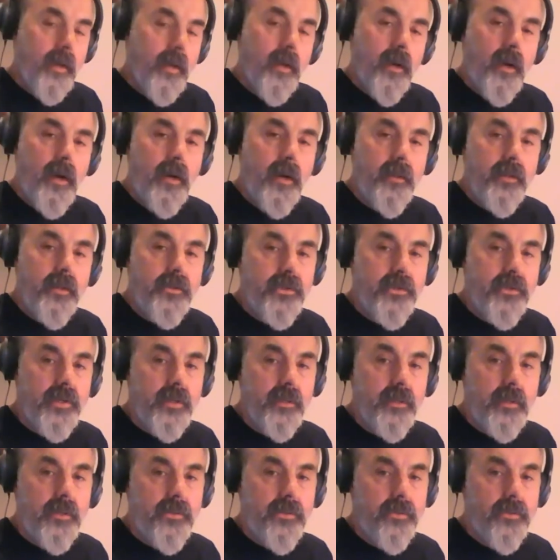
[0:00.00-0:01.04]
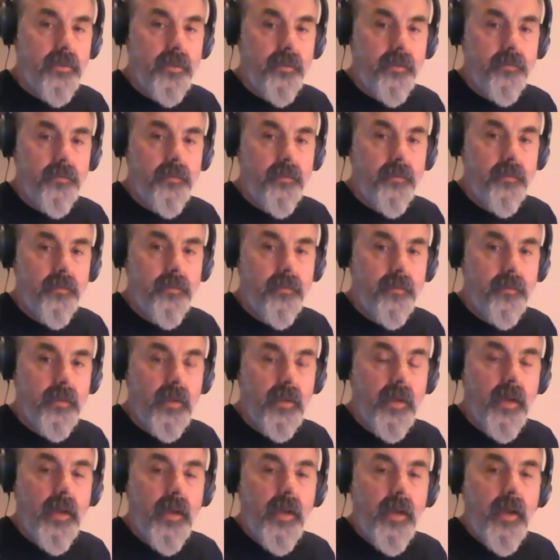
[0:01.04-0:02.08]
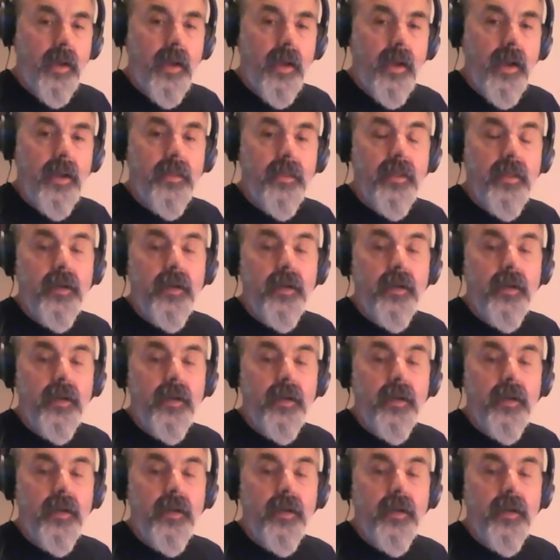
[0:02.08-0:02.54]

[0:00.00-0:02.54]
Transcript: on the G and D strings. And then